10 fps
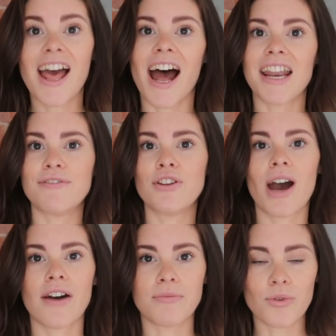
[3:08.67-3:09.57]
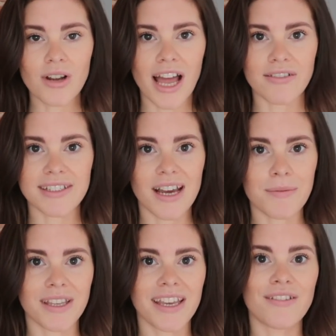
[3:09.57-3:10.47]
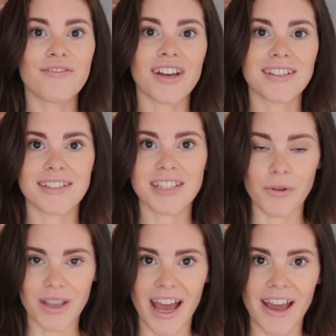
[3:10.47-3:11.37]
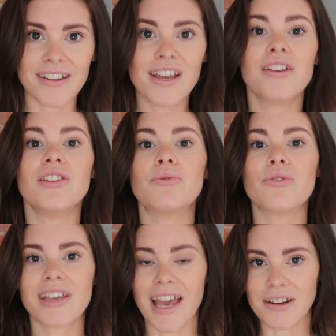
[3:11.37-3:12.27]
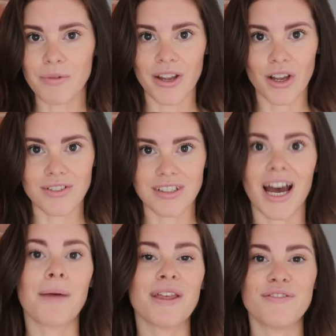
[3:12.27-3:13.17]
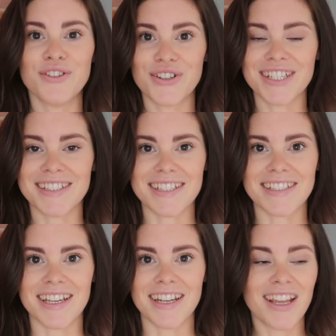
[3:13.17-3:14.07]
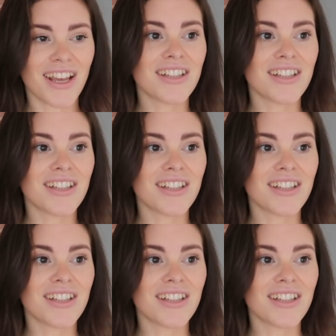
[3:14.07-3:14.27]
And if you have more calories coming in versus going out, you will gain weight over time if you're consistent.